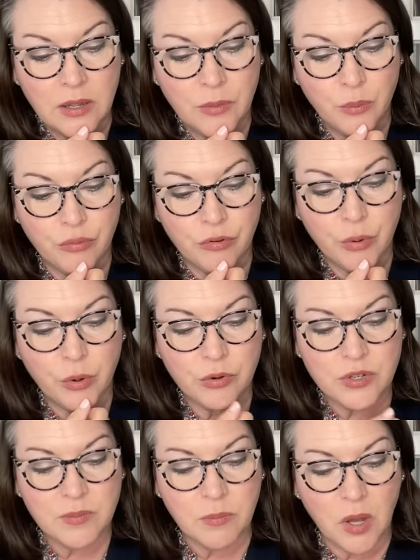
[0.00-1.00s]

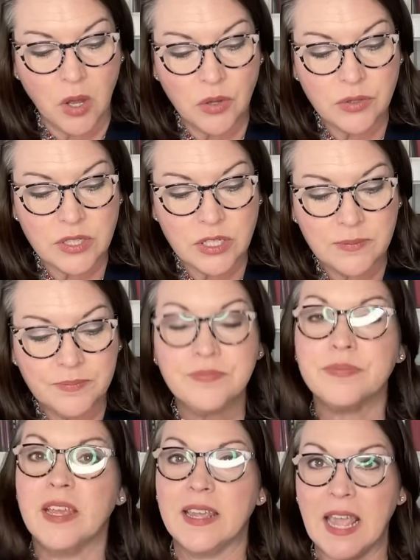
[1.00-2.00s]
Brewer's Malt.
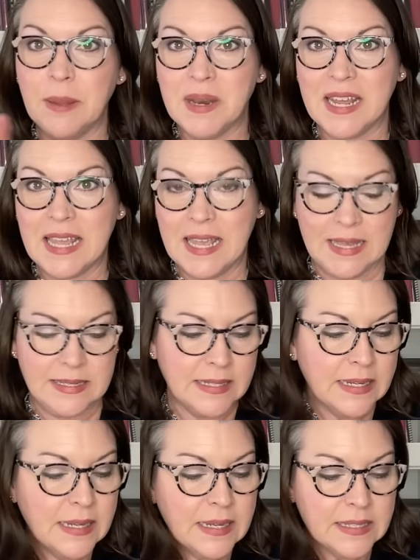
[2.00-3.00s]
It came in a kit.
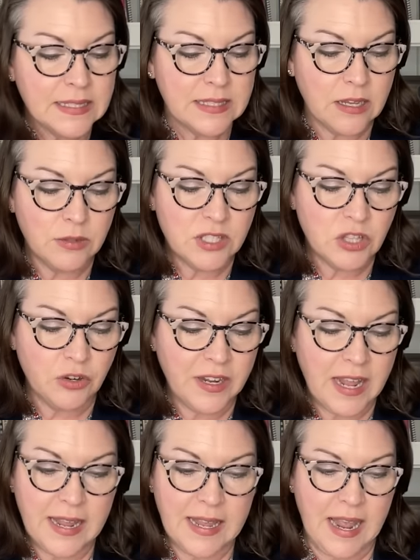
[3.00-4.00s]
So it's
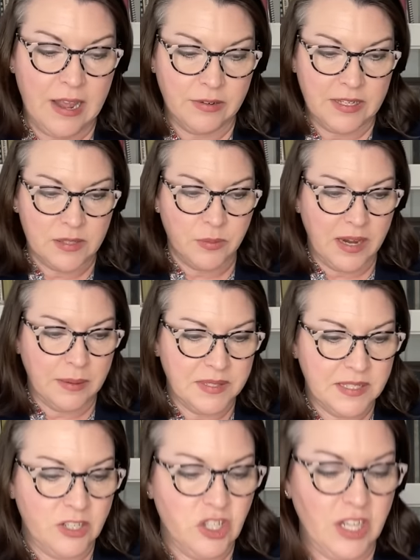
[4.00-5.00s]
thirty-eight count is what I'm
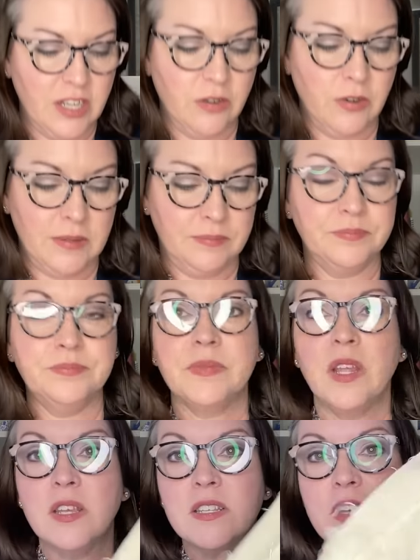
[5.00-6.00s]
stitching it on.
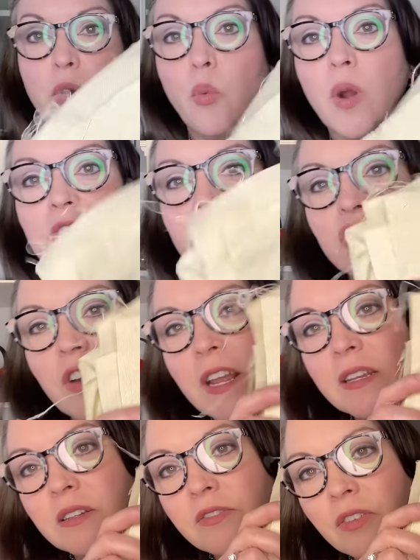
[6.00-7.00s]
So one
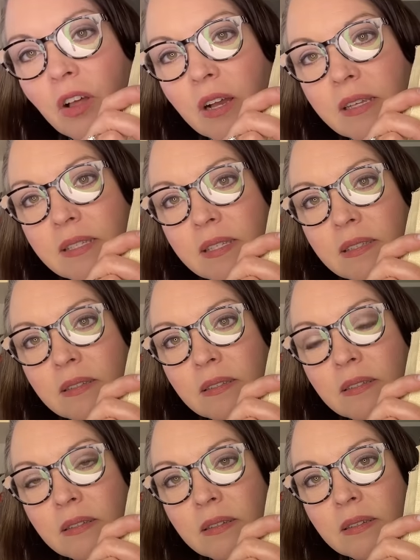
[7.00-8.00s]
strand of floss
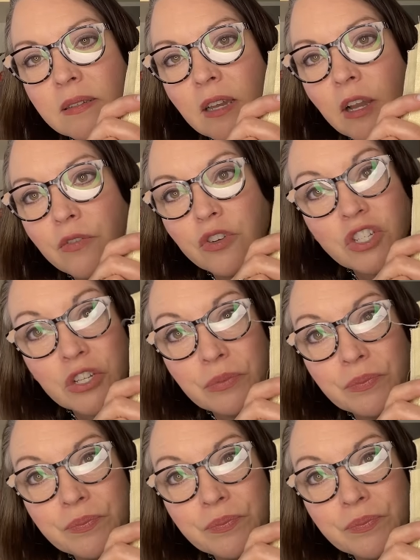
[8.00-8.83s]
over two.